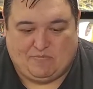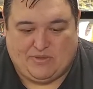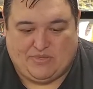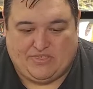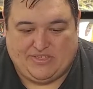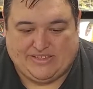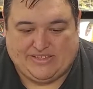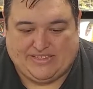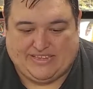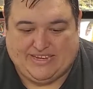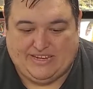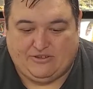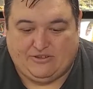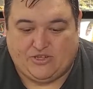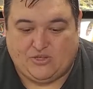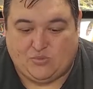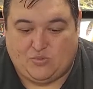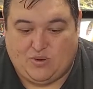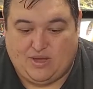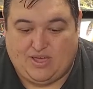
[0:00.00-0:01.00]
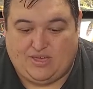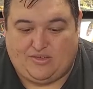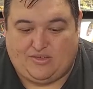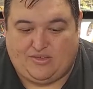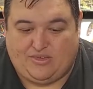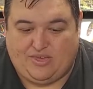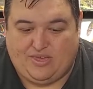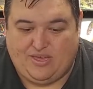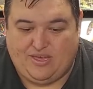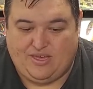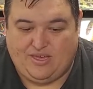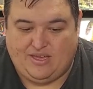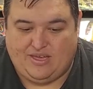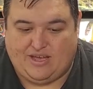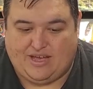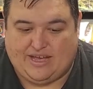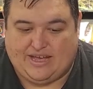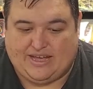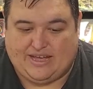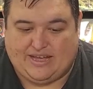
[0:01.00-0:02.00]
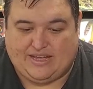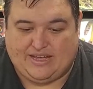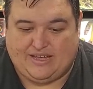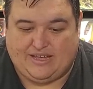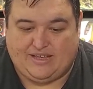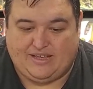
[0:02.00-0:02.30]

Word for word: but this deals with... Uh,